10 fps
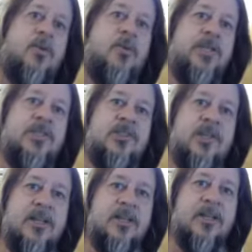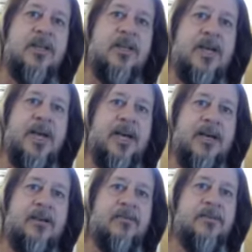we still
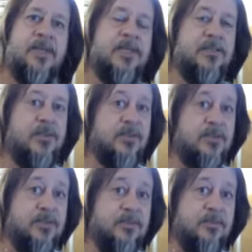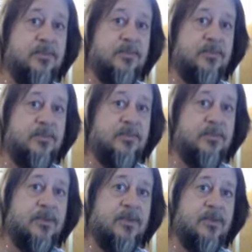have a system
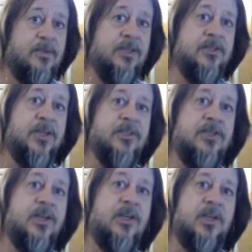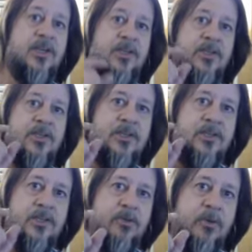that does
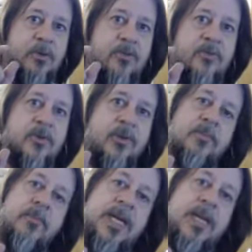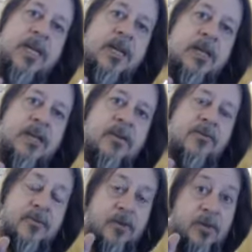zero for the main
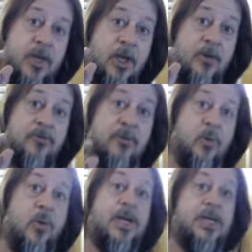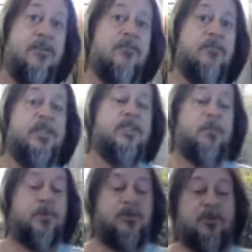for what government is
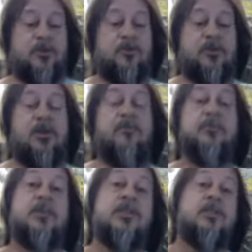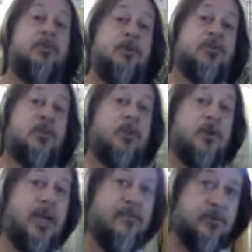supposed to do. Government is supposed to
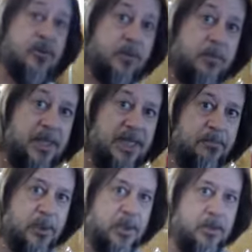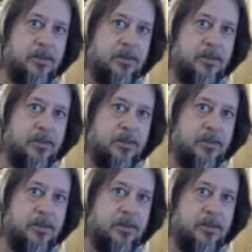look after the people,